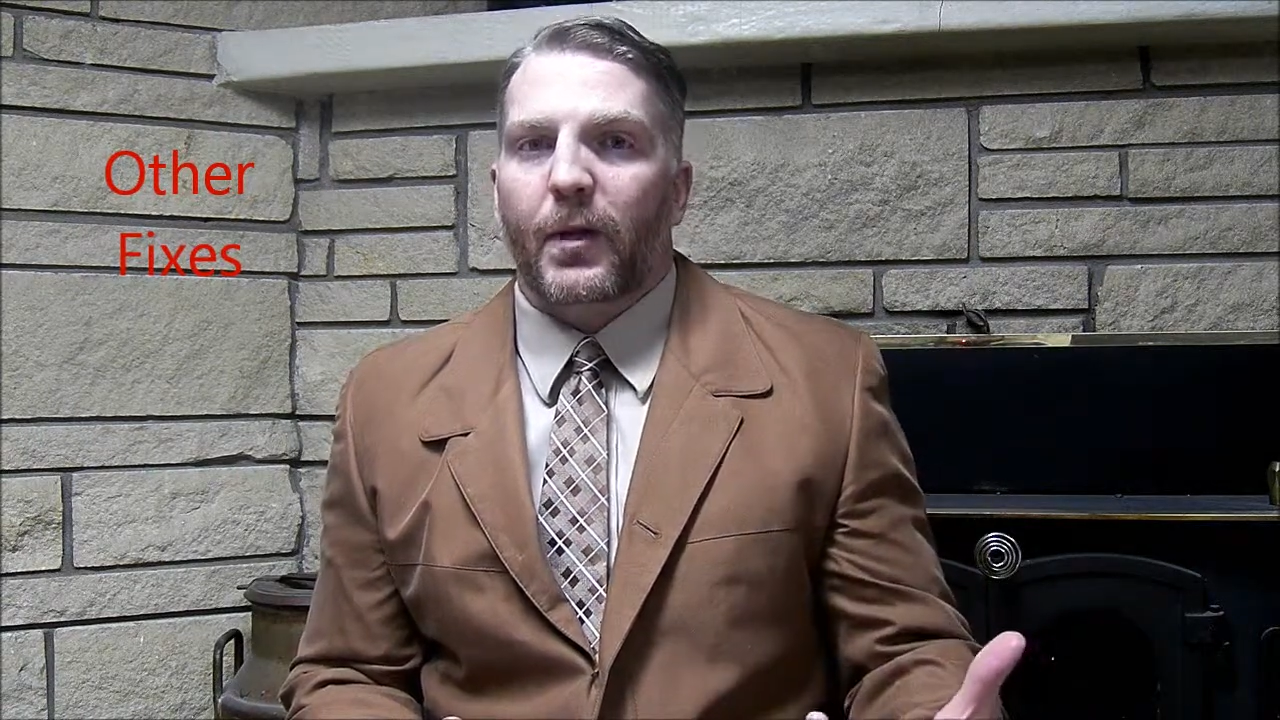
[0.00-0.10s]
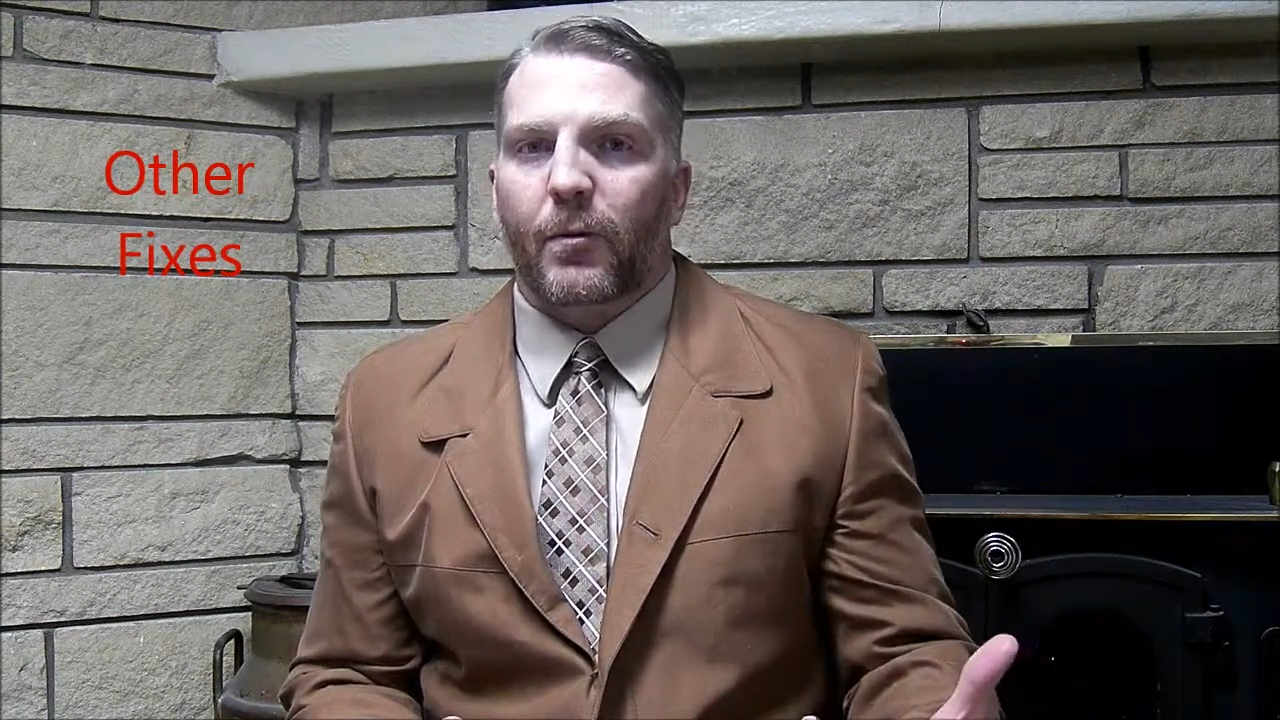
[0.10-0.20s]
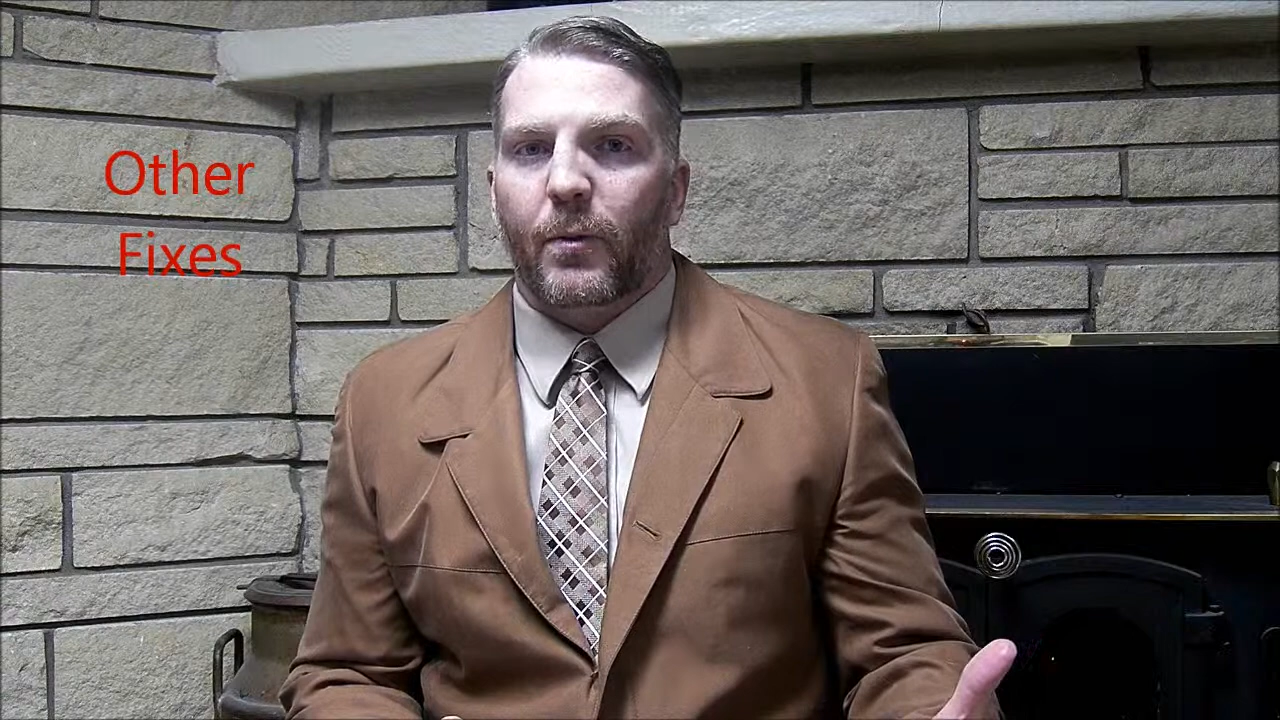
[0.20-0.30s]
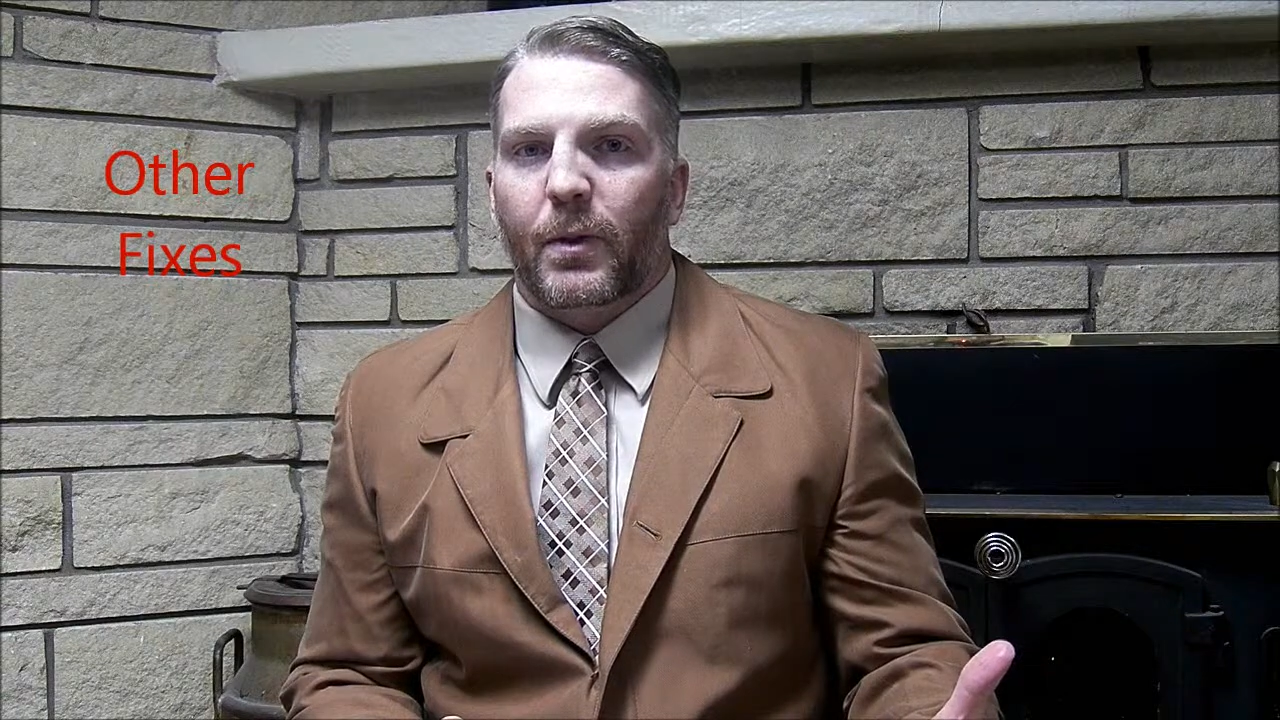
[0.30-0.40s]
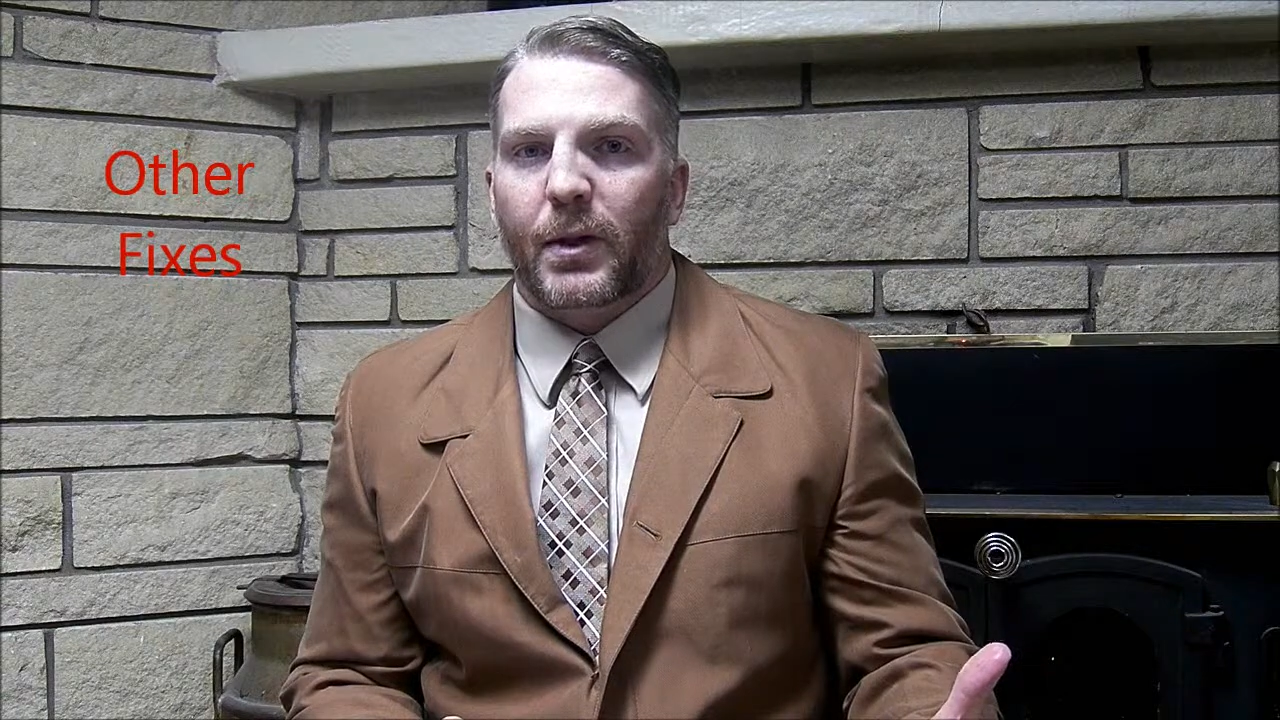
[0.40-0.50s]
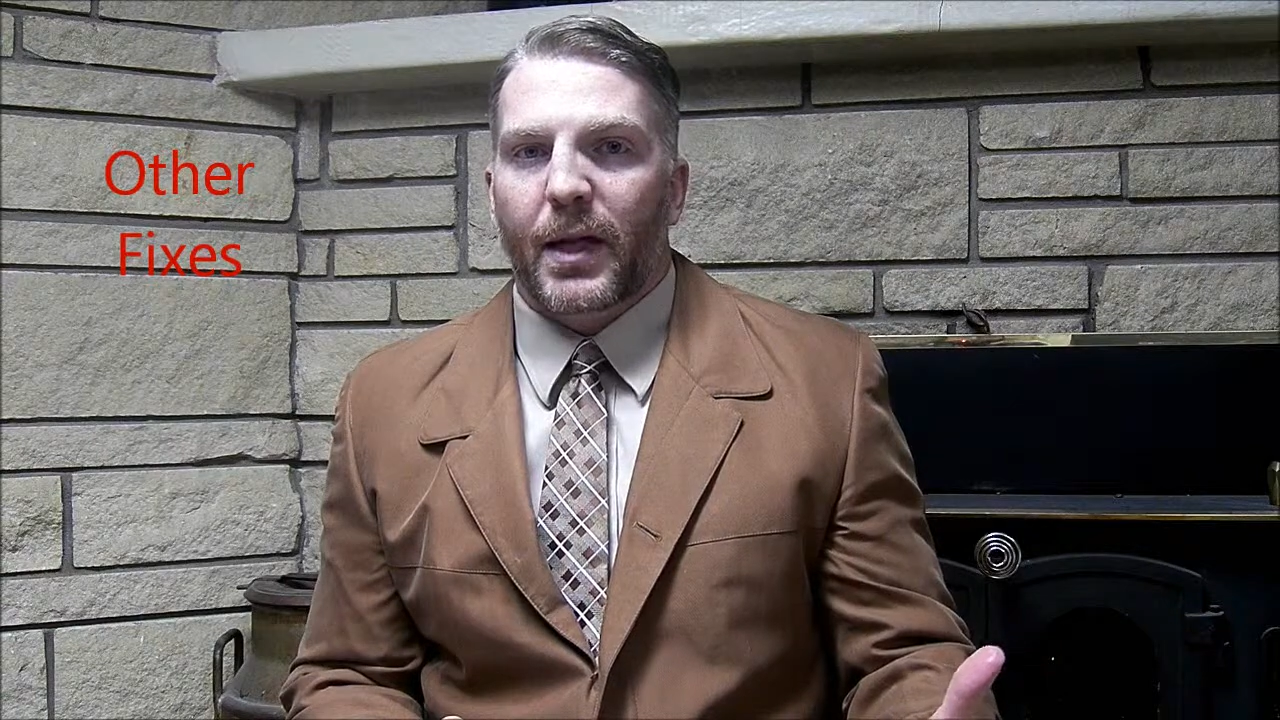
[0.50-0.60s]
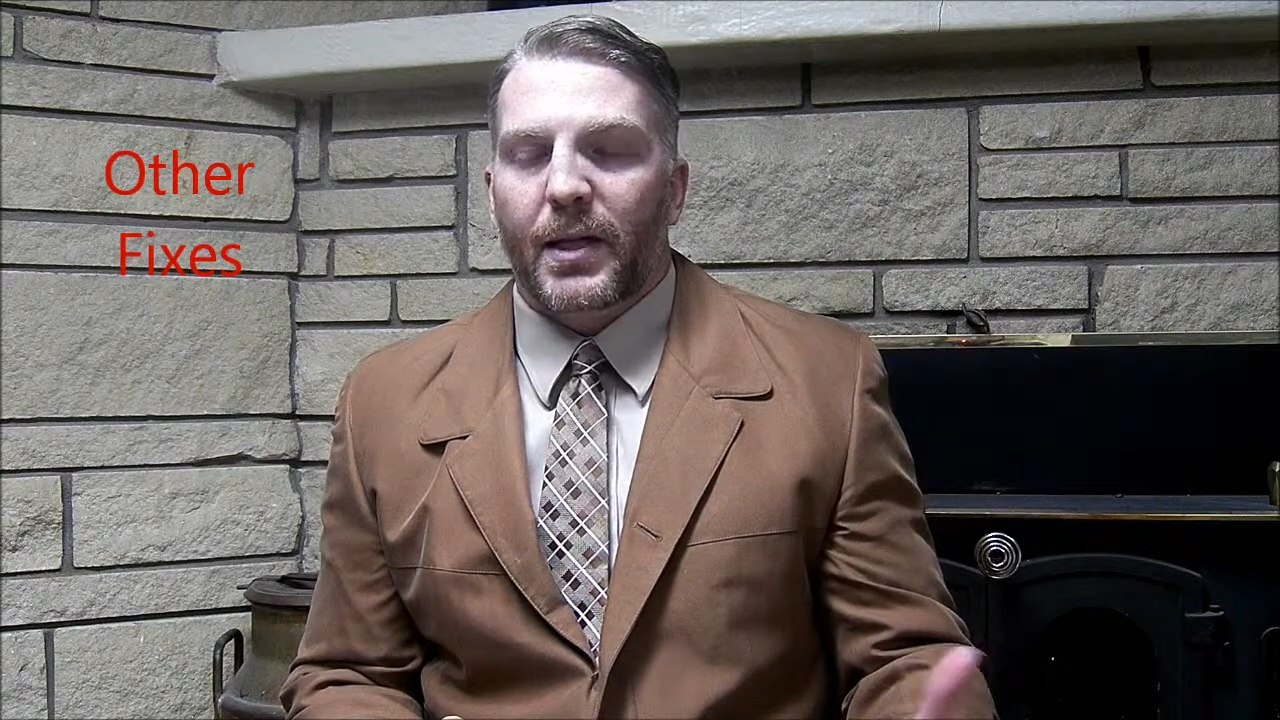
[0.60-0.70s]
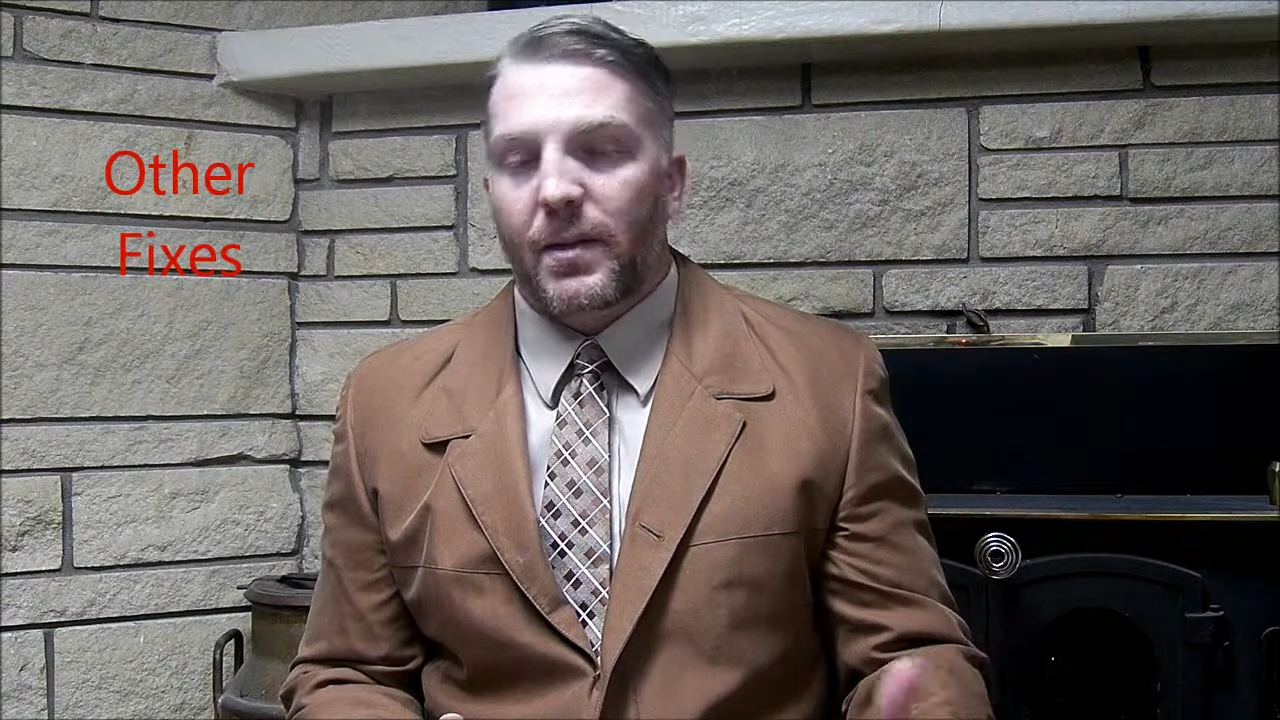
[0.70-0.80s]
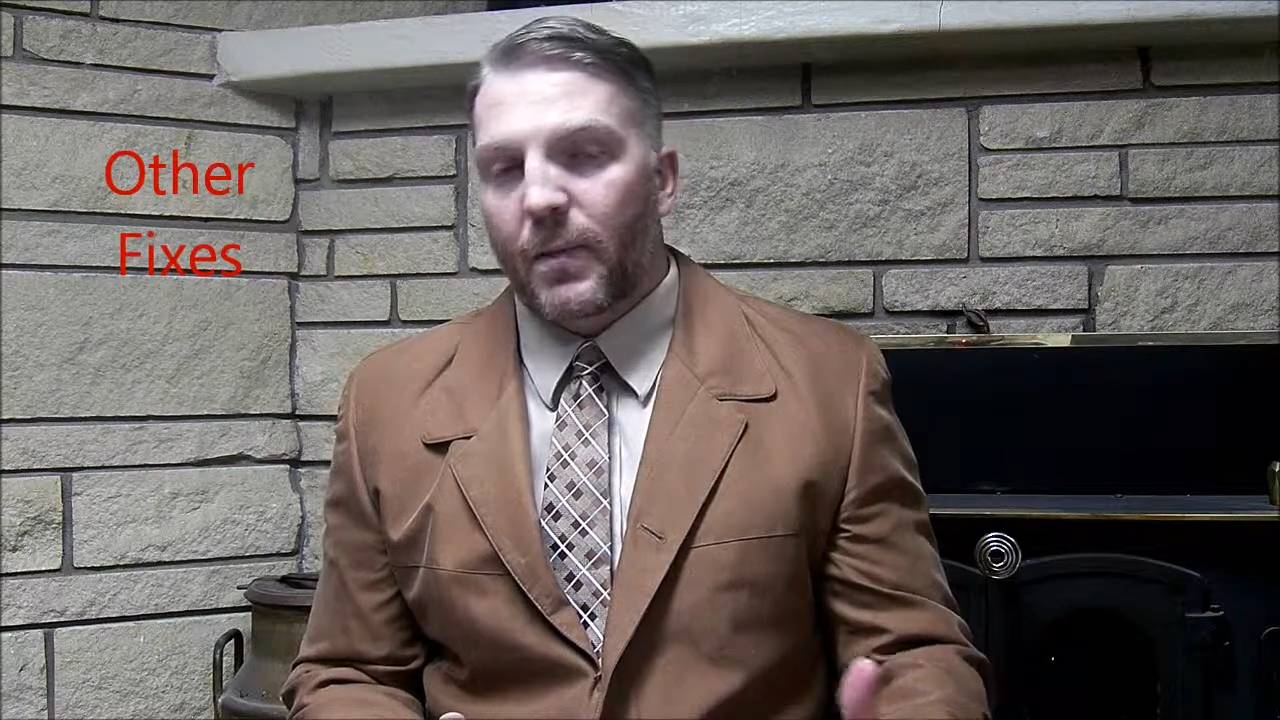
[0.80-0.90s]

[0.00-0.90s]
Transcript: criminal case,